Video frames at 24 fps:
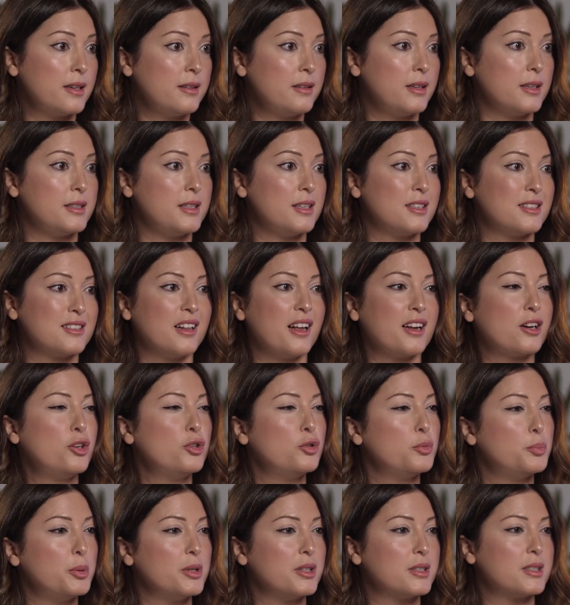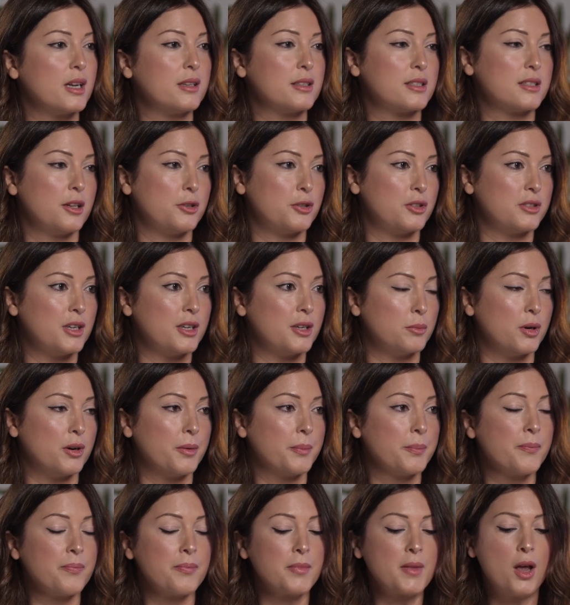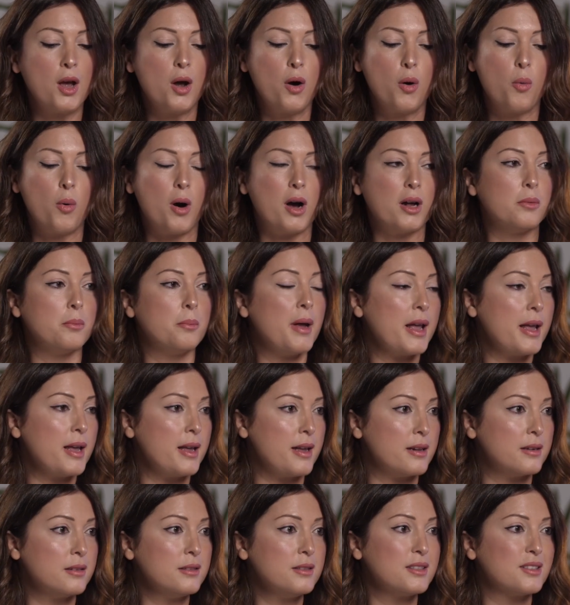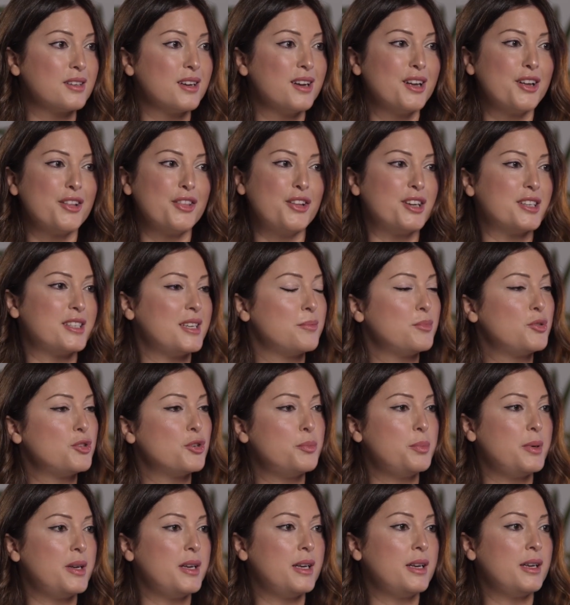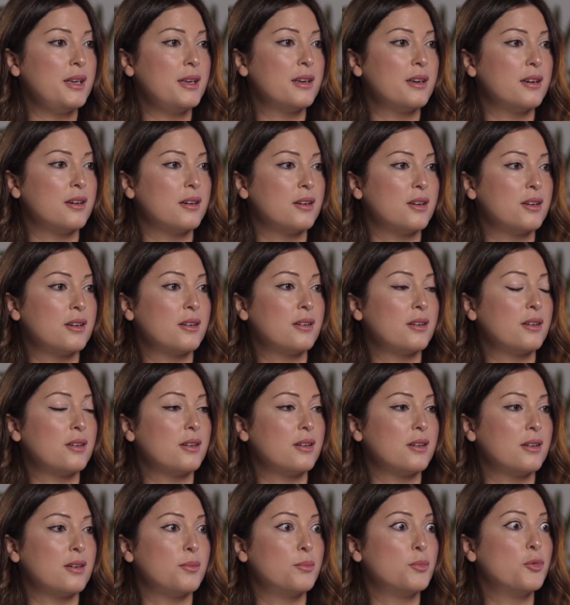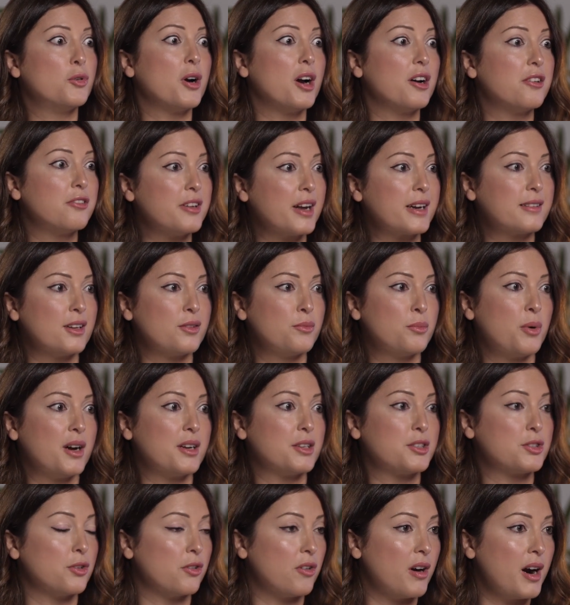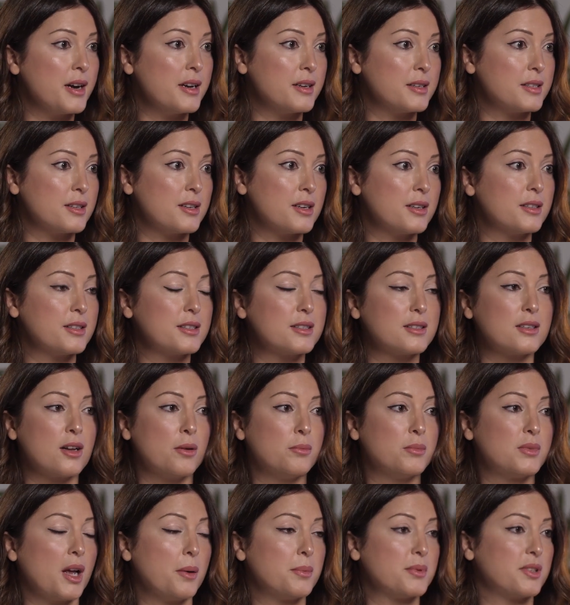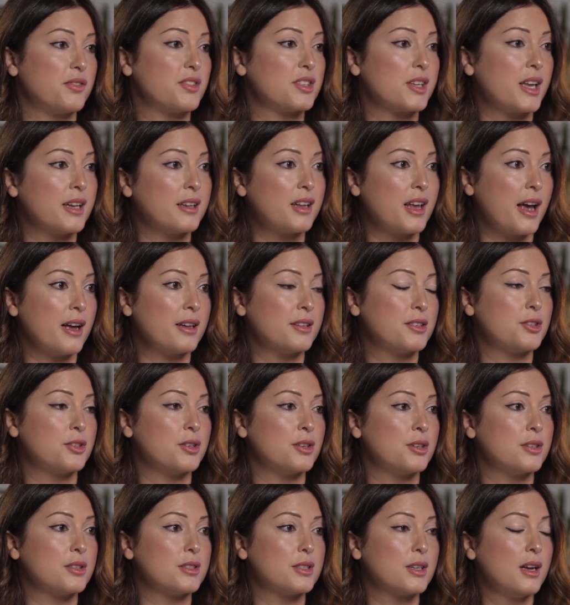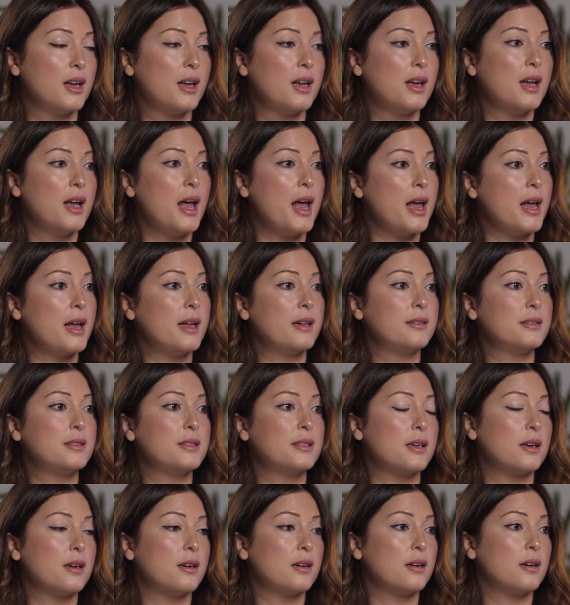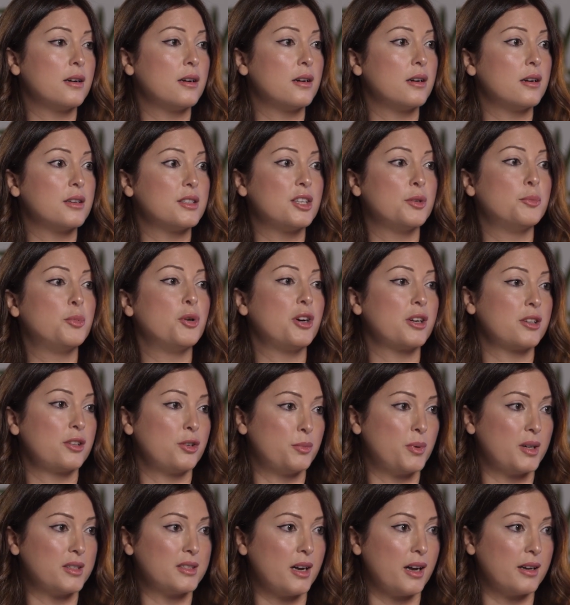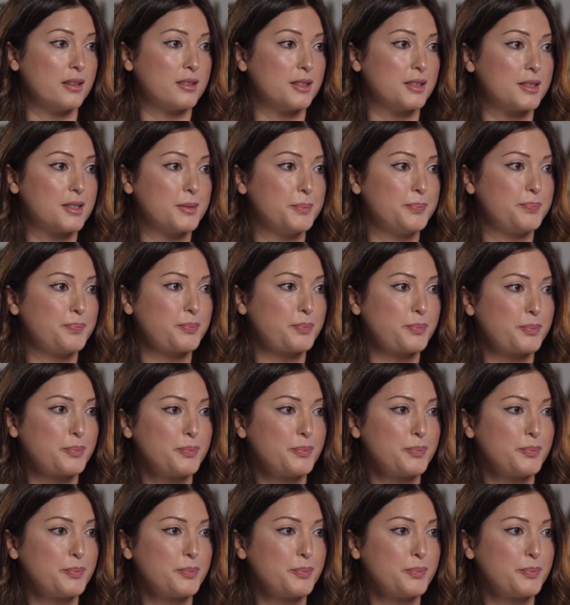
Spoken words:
skin disease like lupus and scleroderma, while males, they seem to be more affected by psoriasis, some types of skin cancers, and seborrheic dermatitis.